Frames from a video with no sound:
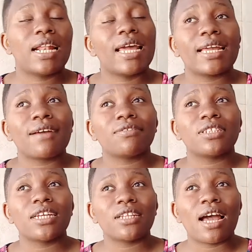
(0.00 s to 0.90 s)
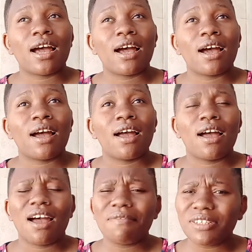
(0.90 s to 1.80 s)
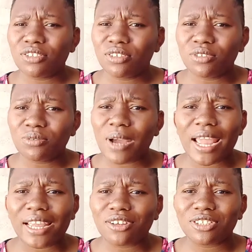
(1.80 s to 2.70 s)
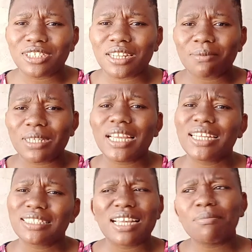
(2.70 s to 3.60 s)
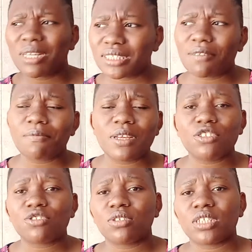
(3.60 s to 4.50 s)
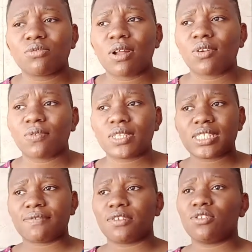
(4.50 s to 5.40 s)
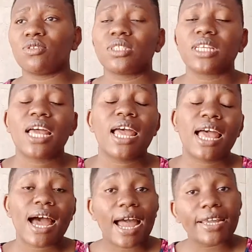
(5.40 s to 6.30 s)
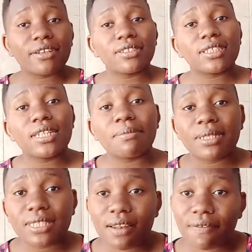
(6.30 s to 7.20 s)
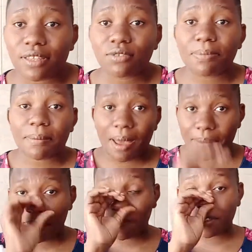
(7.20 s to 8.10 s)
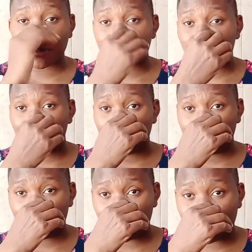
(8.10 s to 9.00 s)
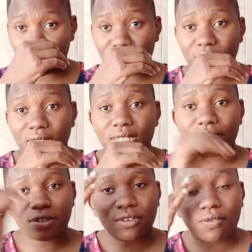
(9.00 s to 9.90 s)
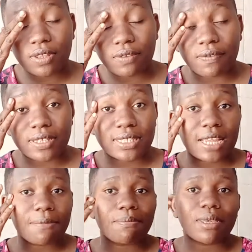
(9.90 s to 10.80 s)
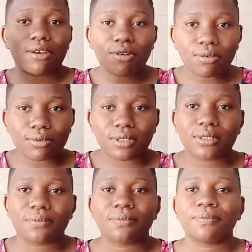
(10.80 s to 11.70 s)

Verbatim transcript: like I've shared, uh, have I told you why I consider, yes, I must have mentioned in one of these videos. I consider myself a super mama for those who are new and watching this video for the first time because